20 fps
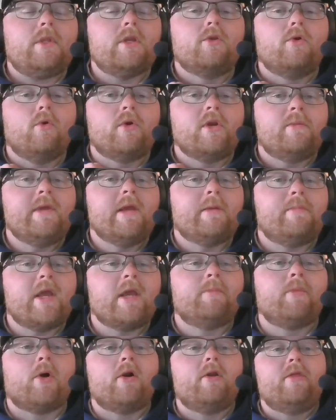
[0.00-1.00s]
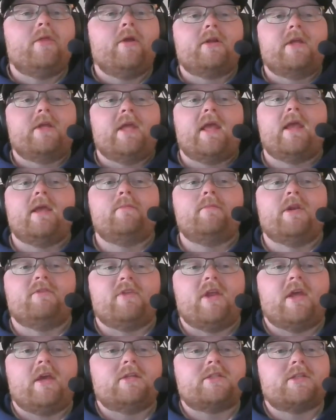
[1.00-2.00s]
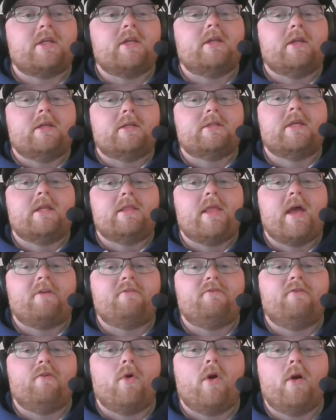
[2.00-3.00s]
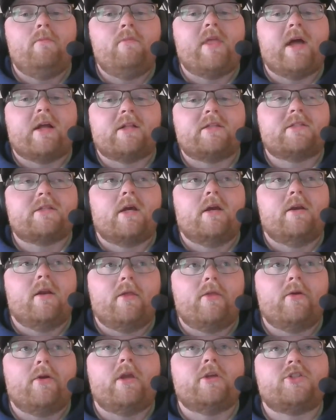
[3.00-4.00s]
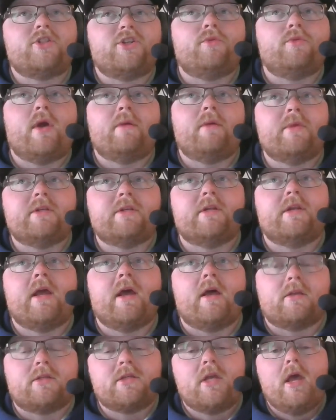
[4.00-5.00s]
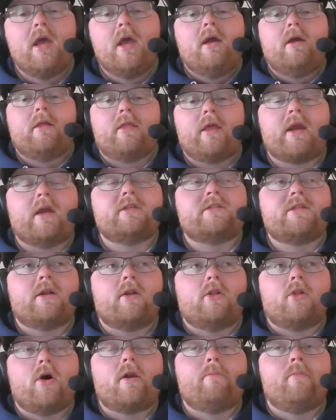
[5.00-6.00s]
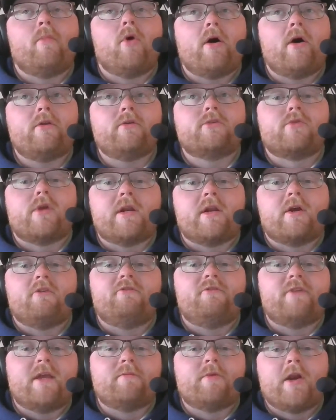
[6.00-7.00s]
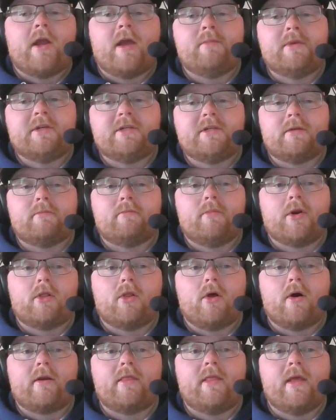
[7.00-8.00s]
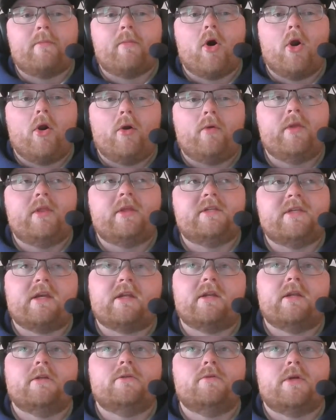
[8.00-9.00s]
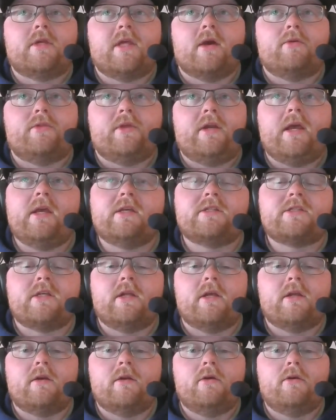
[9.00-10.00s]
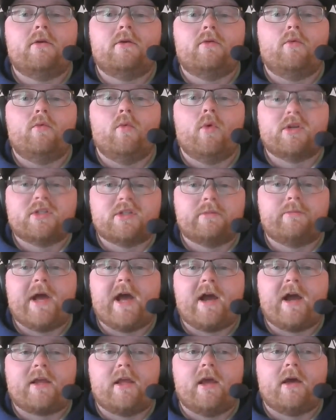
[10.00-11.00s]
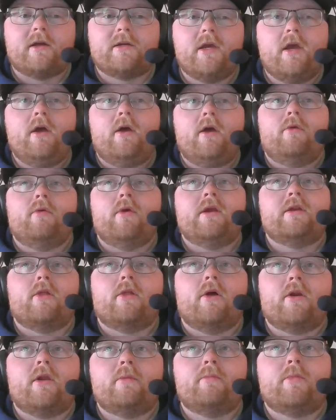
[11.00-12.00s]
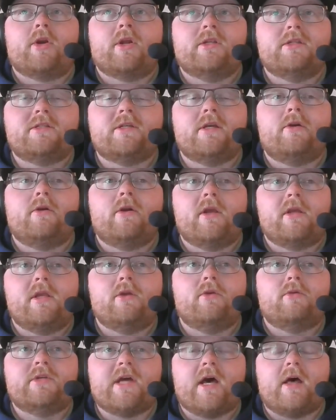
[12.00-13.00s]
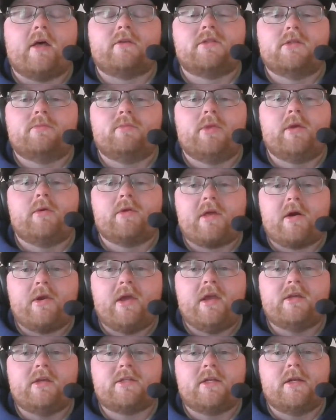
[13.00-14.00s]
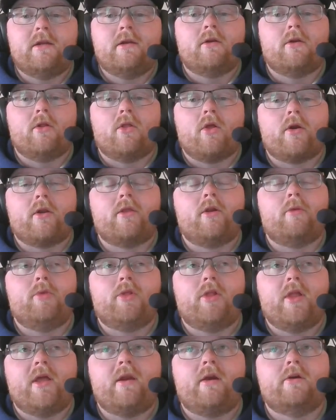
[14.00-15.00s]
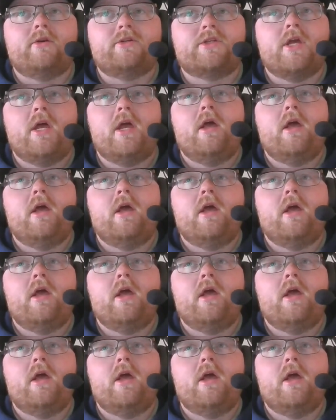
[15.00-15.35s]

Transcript: going to be a big part of their game, and if Heiskanen is in that form, that's another issue Edmonton has. Like I said, a lot of models right now favor Edmonton, but a lot of them aren't really taking into account that Heiskanen wasn't back yet, right? A lot of them are considering, Dallas's play without Heiskanen, and a lot of their players